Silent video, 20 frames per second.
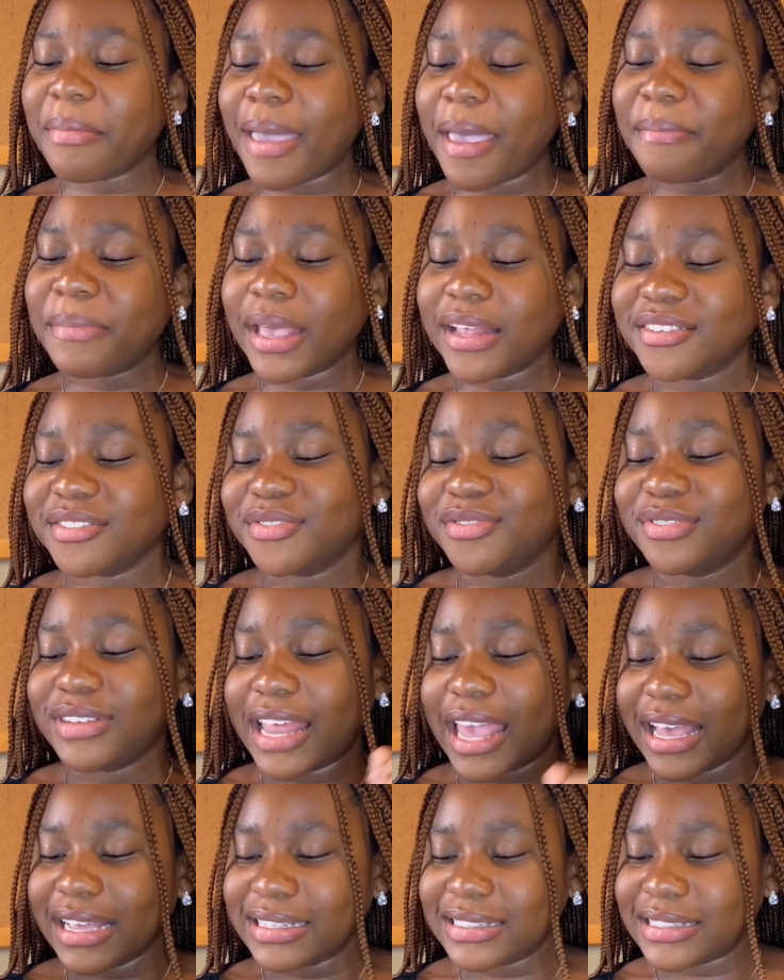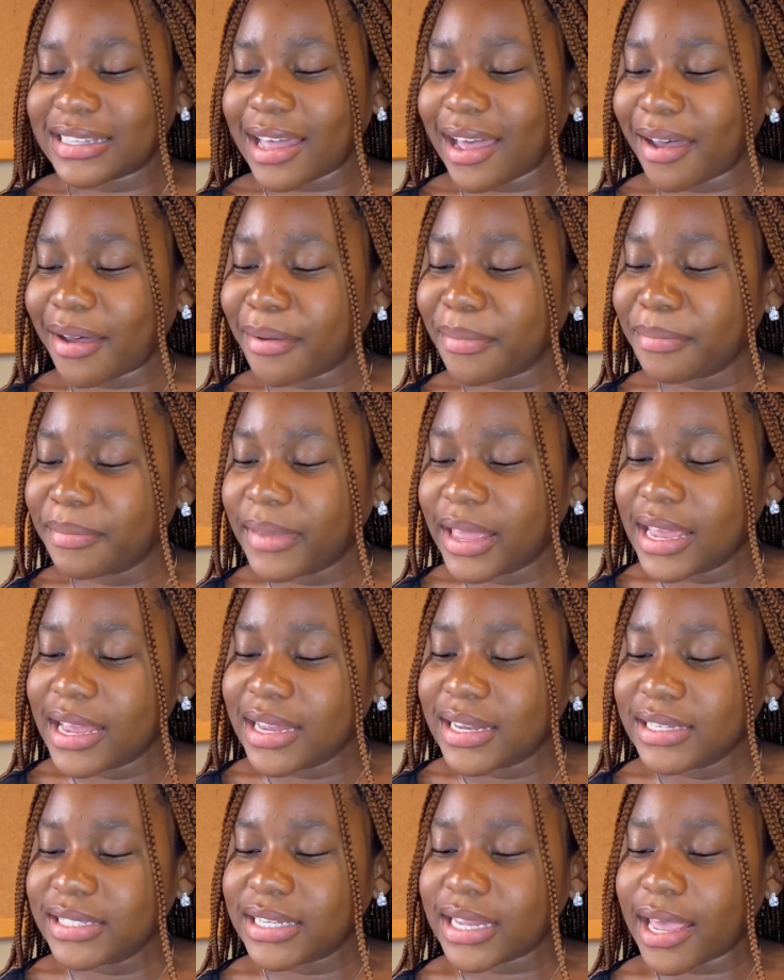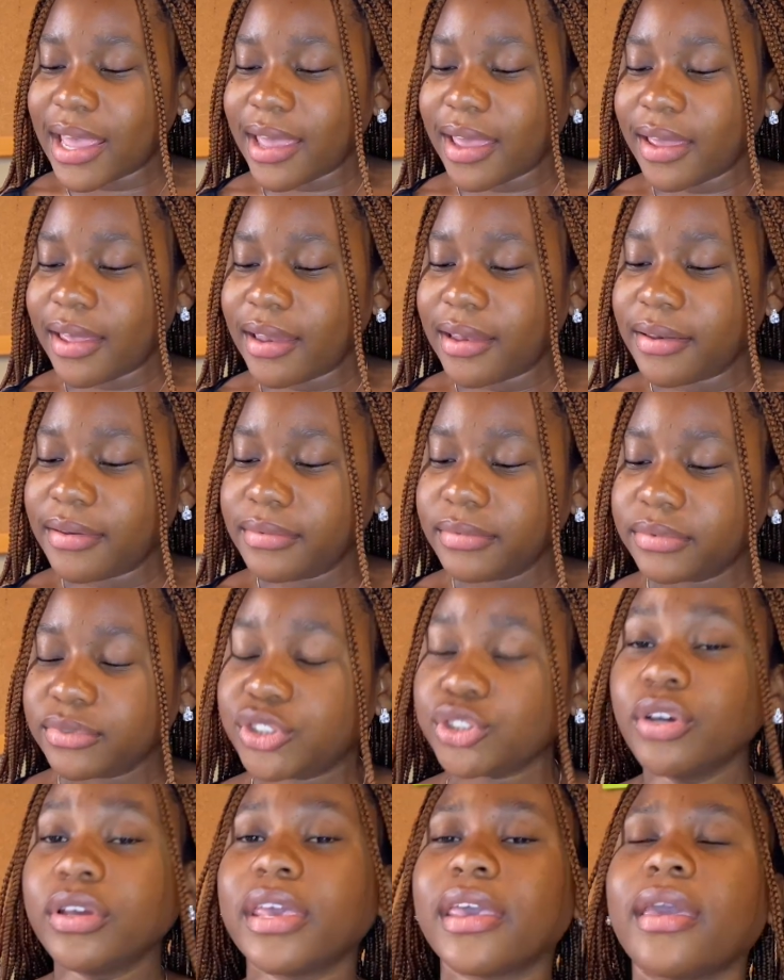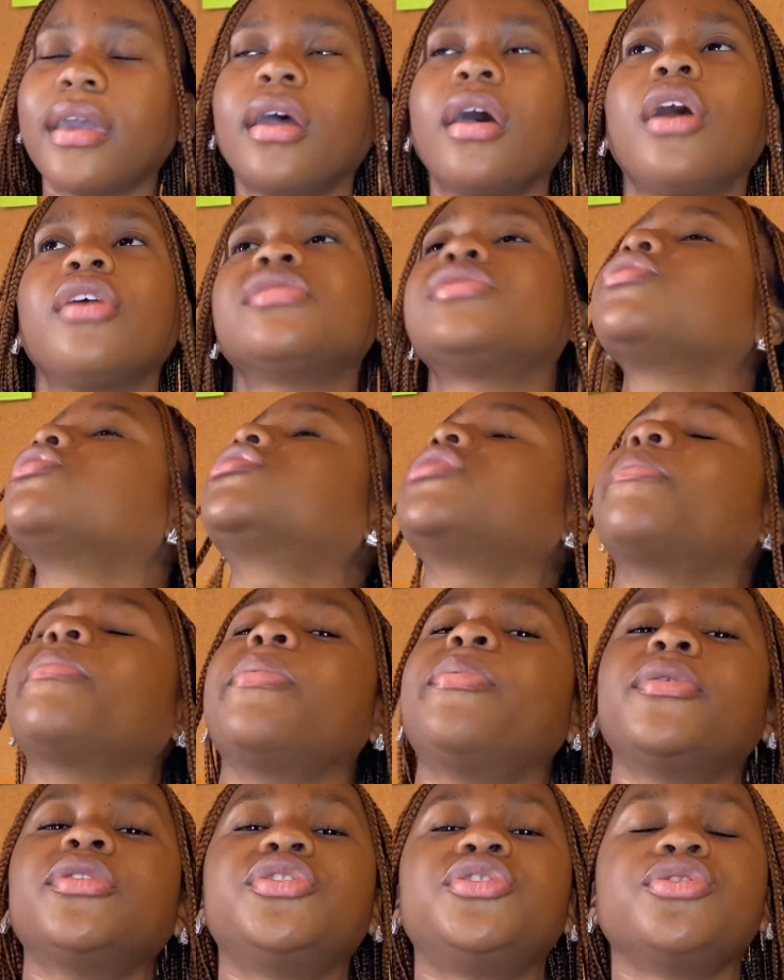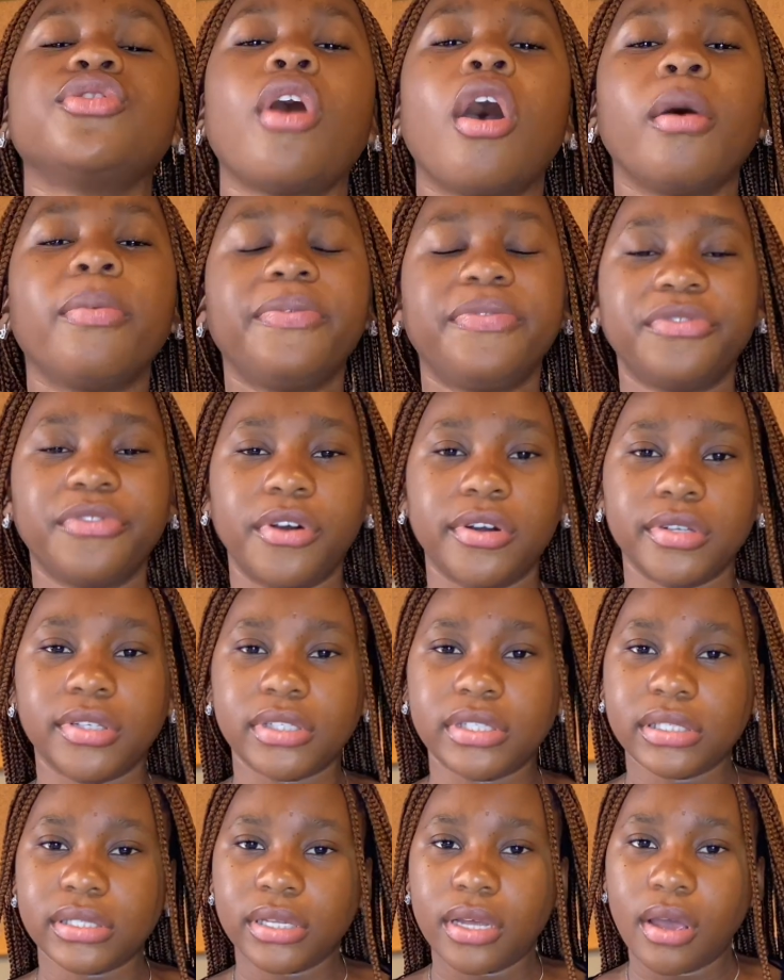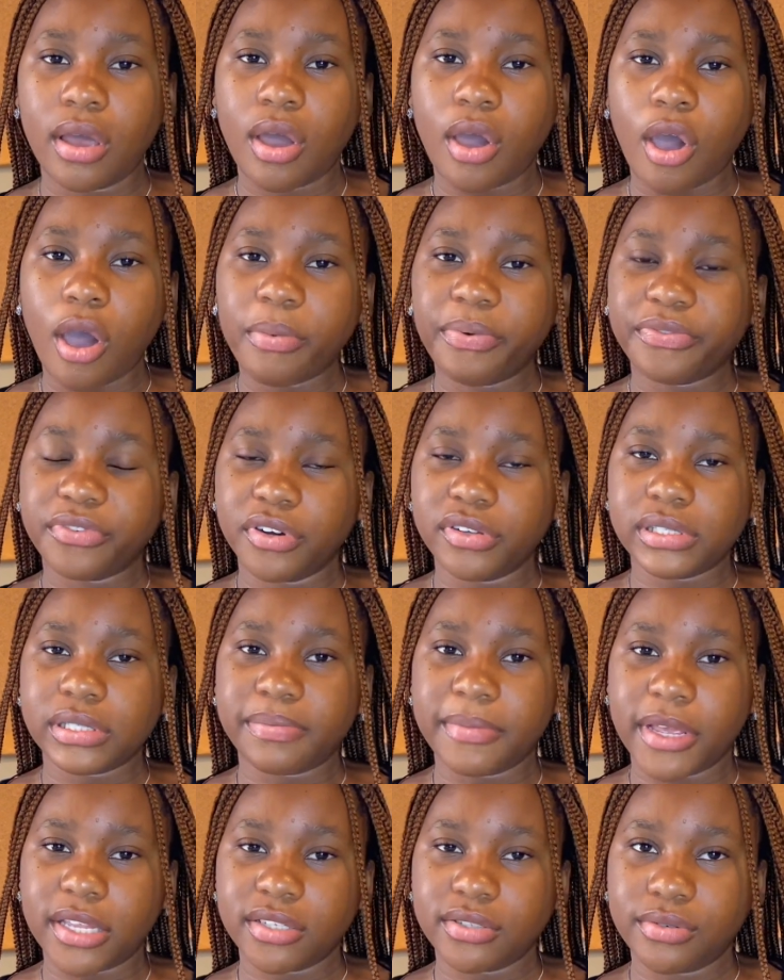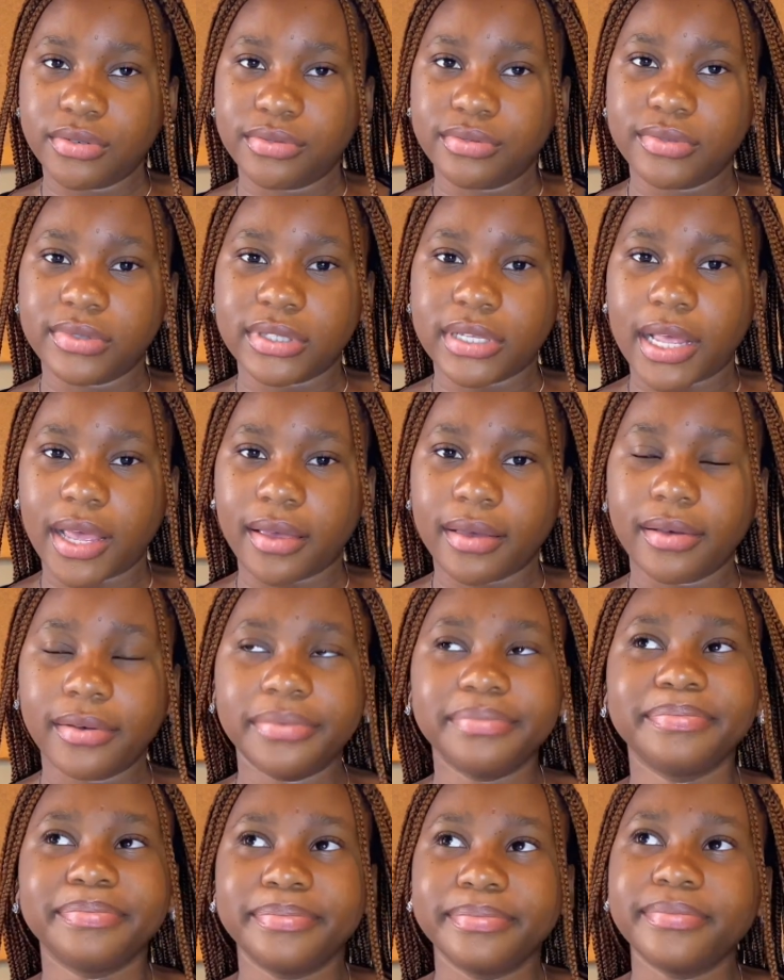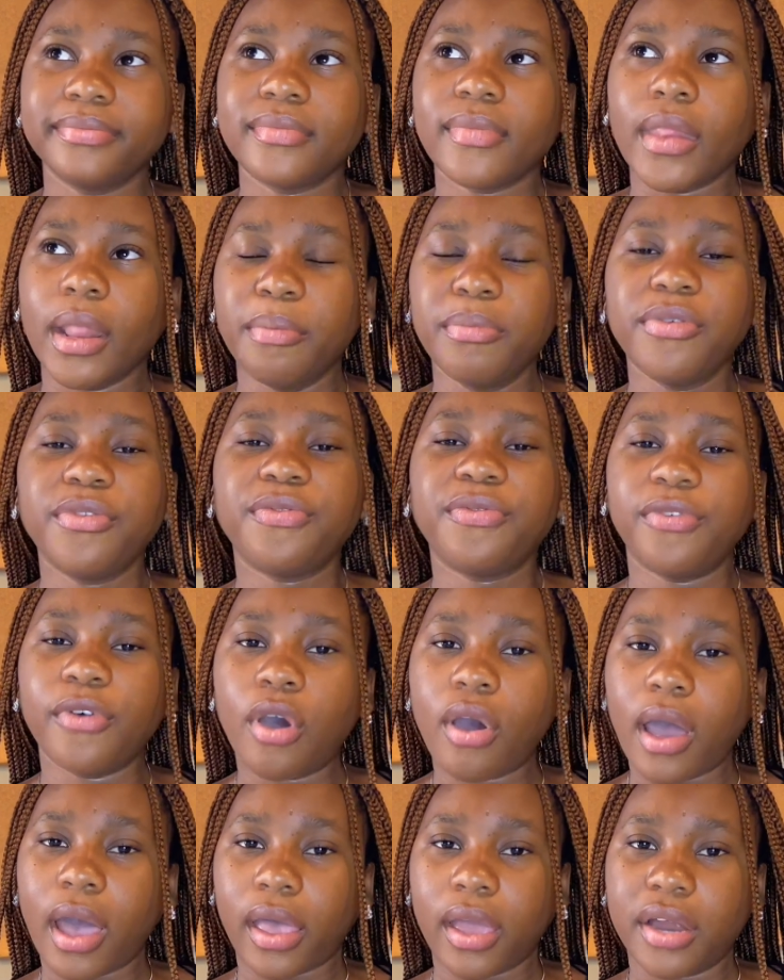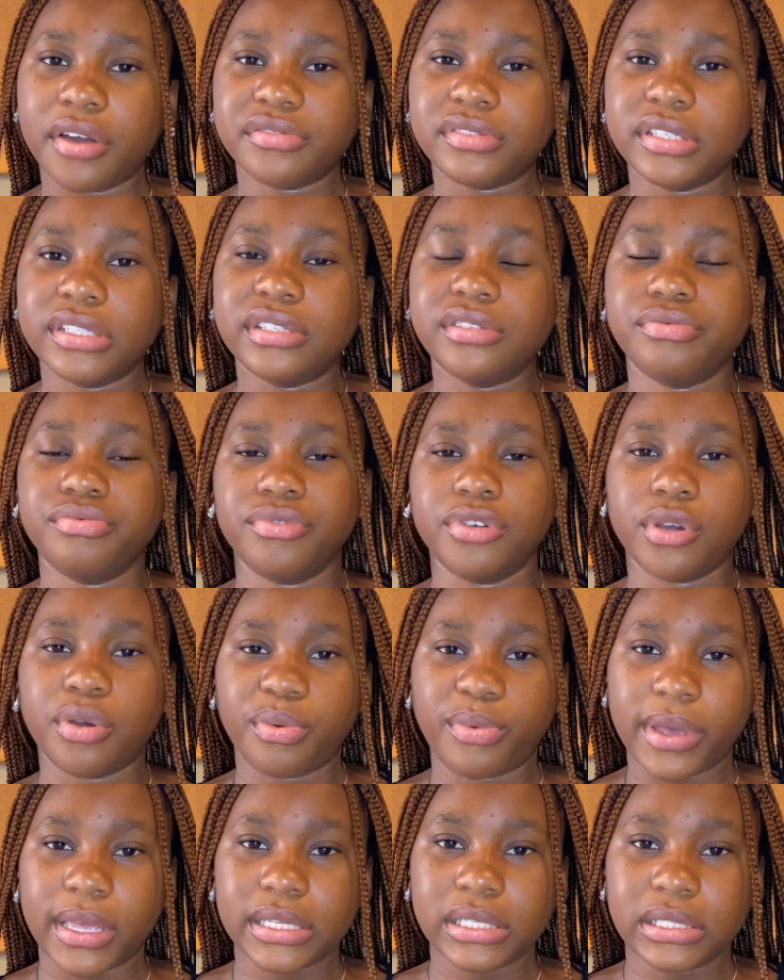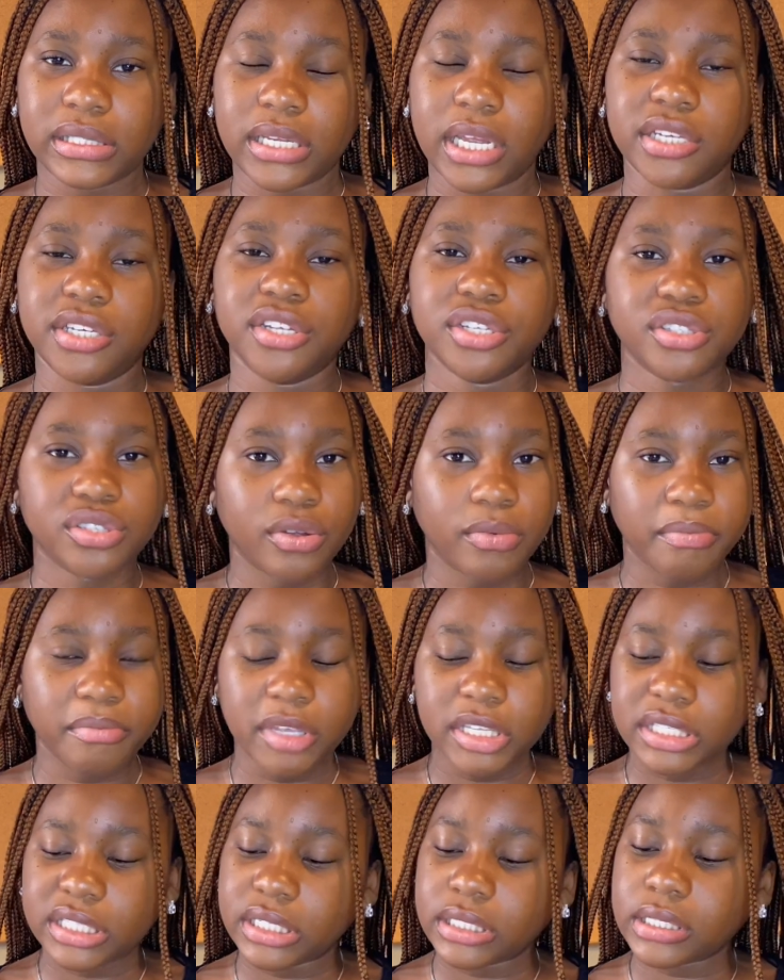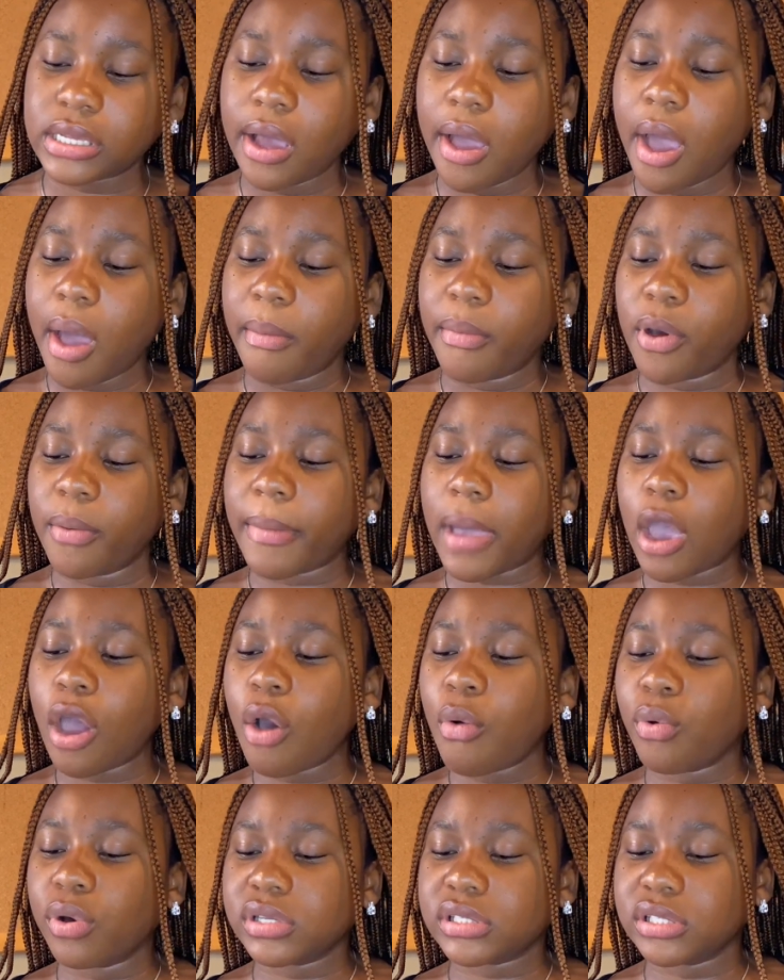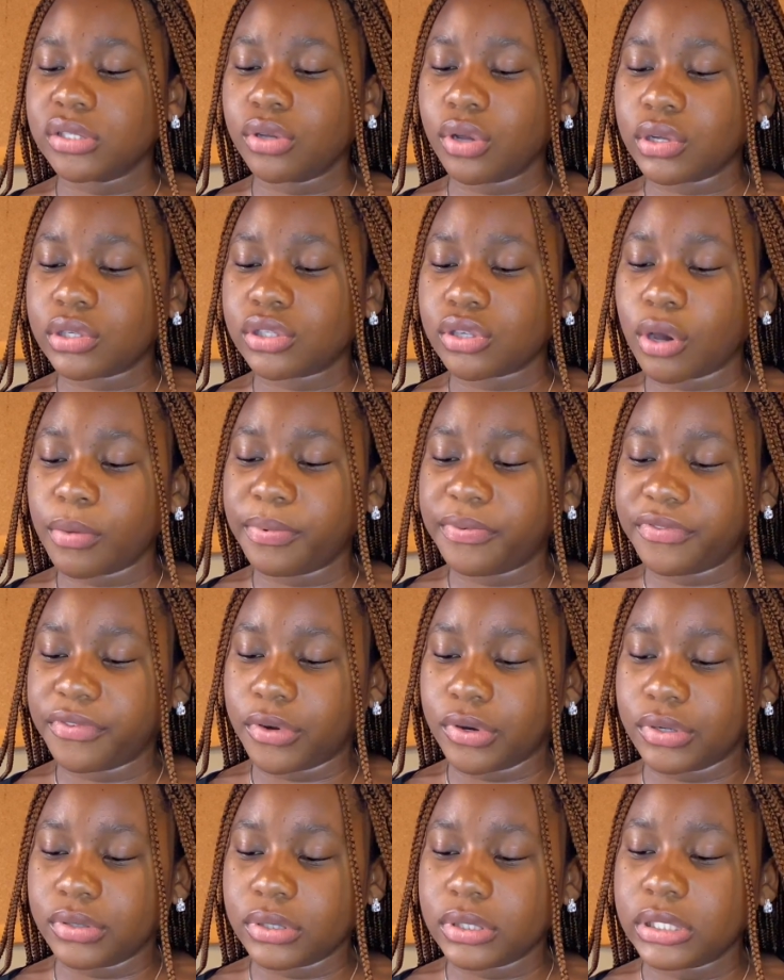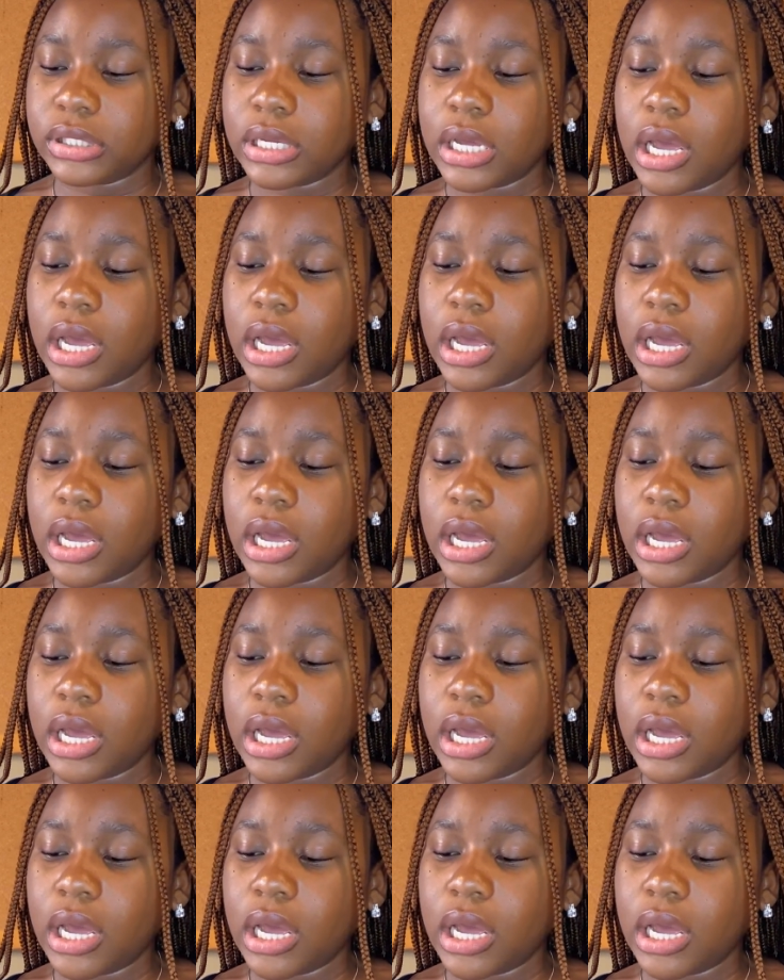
my medical exam, then okay also some people do upfront upfront medicals like before IRCC request, then they submit it. But my own was not upfront.